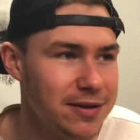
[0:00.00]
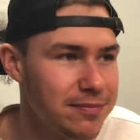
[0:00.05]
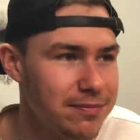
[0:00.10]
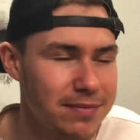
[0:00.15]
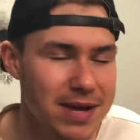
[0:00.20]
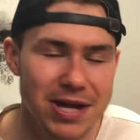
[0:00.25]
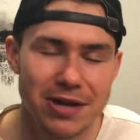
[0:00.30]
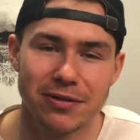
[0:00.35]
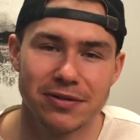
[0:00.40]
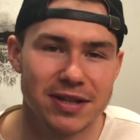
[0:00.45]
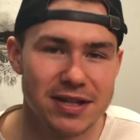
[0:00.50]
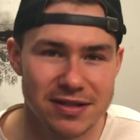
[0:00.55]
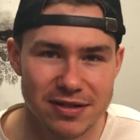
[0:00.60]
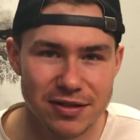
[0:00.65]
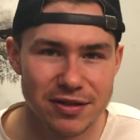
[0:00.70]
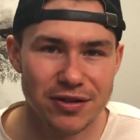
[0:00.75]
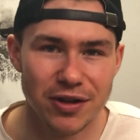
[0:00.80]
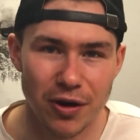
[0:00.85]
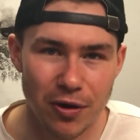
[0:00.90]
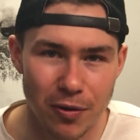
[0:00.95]
Michael
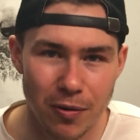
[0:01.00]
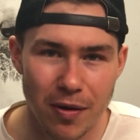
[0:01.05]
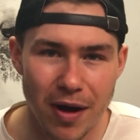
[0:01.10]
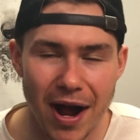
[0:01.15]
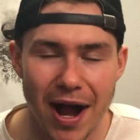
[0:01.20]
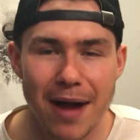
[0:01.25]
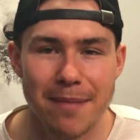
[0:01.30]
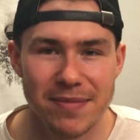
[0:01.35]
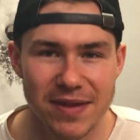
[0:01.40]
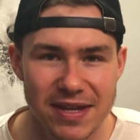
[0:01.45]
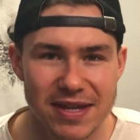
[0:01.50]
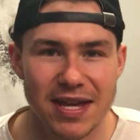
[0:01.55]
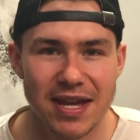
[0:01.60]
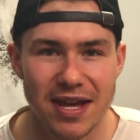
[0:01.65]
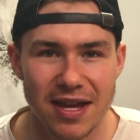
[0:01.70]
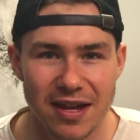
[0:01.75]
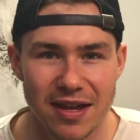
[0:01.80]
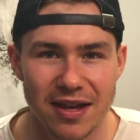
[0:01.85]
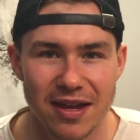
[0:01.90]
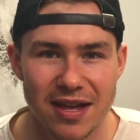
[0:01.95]
doesn't know. I'm the
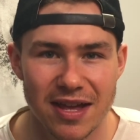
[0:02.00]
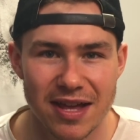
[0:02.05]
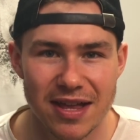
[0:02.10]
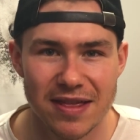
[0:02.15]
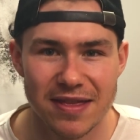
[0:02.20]
king.